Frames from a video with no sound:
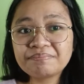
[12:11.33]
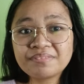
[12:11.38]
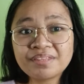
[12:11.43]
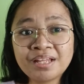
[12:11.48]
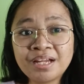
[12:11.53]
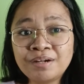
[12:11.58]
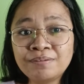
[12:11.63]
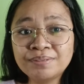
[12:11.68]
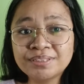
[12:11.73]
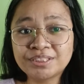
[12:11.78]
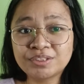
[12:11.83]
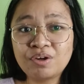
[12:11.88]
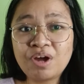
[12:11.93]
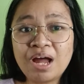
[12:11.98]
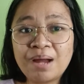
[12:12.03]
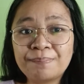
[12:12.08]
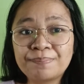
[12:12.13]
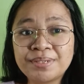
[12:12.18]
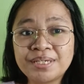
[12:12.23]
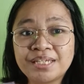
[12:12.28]
was so
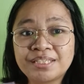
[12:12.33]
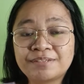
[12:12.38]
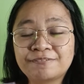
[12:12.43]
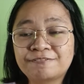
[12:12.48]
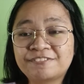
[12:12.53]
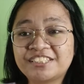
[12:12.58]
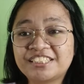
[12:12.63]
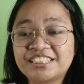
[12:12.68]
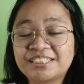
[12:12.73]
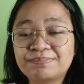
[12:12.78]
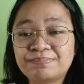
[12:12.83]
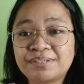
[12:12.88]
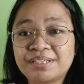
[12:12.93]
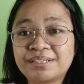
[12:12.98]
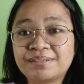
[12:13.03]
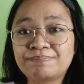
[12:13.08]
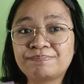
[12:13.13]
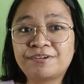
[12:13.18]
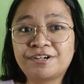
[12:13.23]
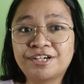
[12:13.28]
happy at the first
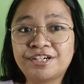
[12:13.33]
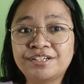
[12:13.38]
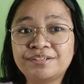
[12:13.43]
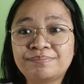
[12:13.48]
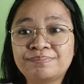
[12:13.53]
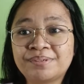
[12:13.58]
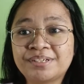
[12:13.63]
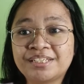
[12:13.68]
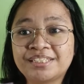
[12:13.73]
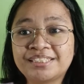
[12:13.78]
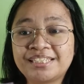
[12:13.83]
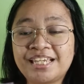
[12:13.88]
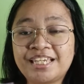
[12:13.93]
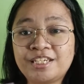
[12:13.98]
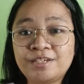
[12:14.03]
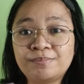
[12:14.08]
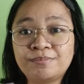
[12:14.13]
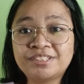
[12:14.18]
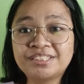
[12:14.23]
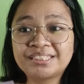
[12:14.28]
part because
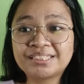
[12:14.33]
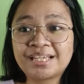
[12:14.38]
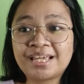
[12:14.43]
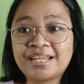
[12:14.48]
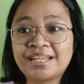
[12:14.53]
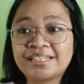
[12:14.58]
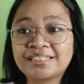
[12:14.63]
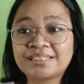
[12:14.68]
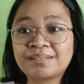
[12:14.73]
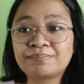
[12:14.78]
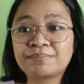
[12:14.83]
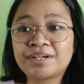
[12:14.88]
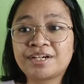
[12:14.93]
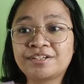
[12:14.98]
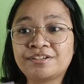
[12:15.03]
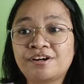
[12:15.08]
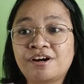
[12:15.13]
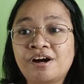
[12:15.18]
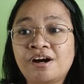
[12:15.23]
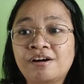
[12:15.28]
Iemon's getting some kind
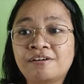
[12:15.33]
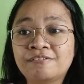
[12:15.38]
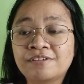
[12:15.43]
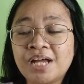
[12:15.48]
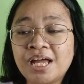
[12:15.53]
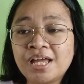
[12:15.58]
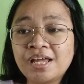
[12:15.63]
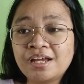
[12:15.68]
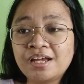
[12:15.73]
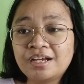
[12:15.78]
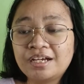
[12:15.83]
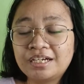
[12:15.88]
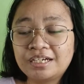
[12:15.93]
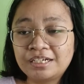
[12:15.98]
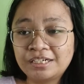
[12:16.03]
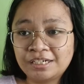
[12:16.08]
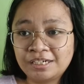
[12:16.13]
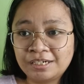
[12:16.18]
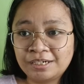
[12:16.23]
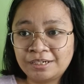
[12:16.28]
of
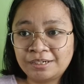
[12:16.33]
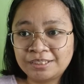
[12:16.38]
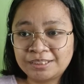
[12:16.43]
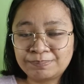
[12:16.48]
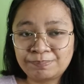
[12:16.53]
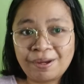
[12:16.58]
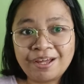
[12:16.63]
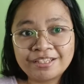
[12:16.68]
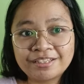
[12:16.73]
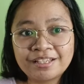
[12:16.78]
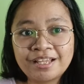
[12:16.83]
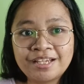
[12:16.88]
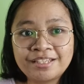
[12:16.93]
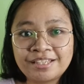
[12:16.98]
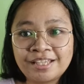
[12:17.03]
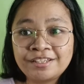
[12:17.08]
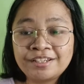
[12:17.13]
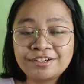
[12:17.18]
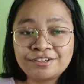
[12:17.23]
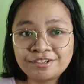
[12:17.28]
spotlight,
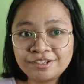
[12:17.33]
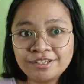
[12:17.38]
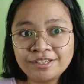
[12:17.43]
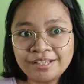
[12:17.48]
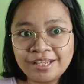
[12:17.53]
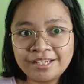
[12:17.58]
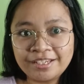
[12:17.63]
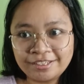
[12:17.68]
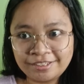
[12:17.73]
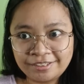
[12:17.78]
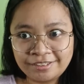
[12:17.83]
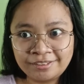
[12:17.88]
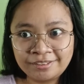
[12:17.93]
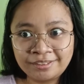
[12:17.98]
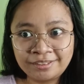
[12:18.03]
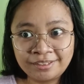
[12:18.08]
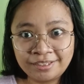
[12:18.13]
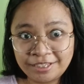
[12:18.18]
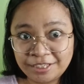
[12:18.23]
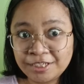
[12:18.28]
and I really like
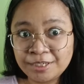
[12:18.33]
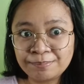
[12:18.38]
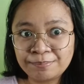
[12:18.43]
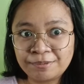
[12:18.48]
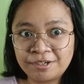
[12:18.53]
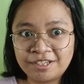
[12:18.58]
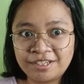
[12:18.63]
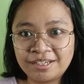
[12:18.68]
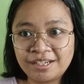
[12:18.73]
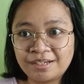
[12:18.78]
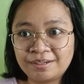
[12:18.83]
Iemon.